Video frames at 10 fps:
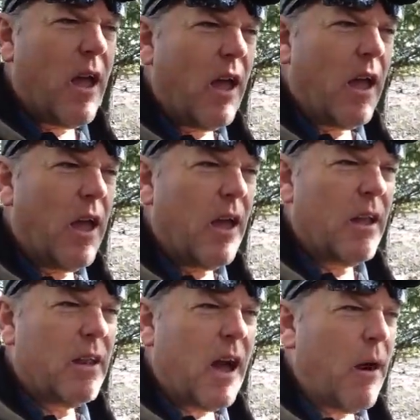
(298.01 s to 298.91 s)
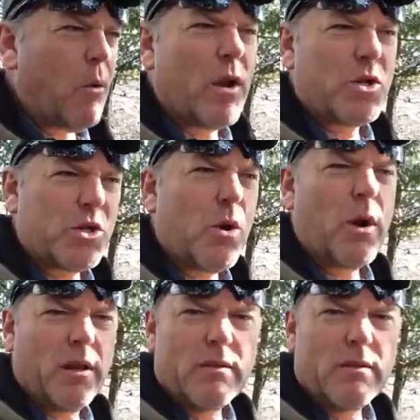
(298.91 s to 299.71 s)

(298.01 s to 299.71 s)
and I want to show it.